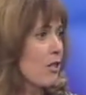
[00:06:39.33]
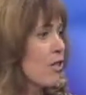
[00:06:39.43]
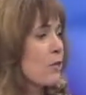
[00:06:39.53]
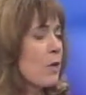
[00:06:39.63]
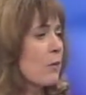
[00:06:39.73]
They
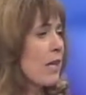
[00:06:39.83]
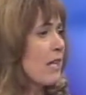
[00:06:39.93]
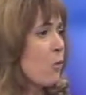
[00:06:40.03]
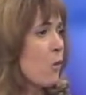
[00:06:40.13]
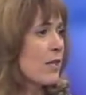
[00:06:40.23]
just want to play
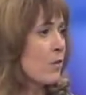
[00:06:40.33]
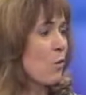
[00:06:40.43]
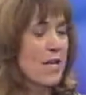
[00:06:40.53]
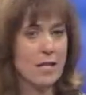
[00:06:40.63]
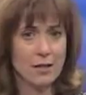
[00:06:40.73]
that once a
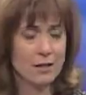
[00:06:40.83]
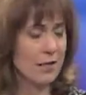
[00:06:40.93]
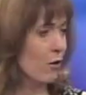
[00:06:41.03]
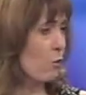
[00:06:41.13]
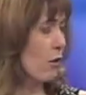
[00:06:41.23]
week and get
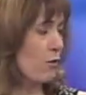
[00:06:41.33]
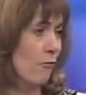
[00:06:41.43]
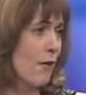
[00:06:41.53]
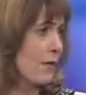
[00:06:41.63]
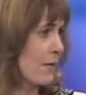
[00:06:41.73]
together with their
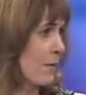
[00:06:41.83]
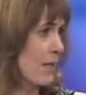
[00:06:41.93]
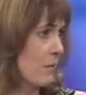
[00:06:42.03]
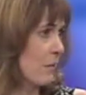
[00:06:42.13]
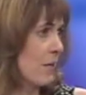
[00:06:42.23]
friends and
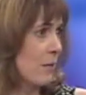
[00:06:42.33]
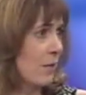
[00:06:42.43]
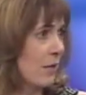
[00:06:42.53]
spend some time